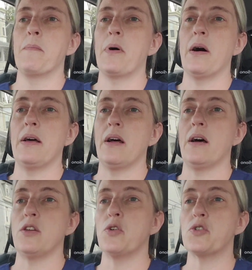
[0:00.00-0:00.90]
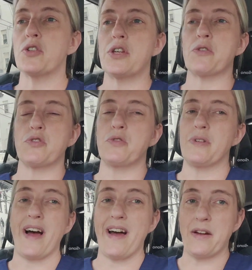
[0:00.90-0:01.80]
But usually you're too
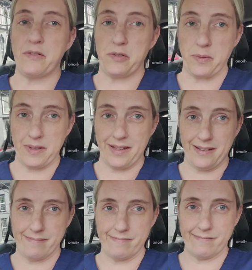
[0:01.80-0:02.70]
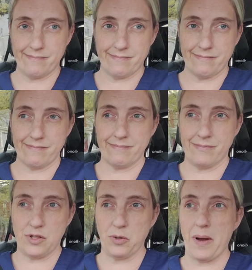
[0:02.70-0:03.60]
tired to really
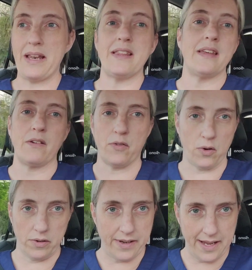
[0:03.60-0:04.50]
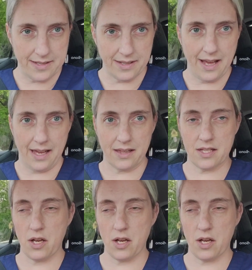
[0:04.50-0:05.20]
do anything for a day's length.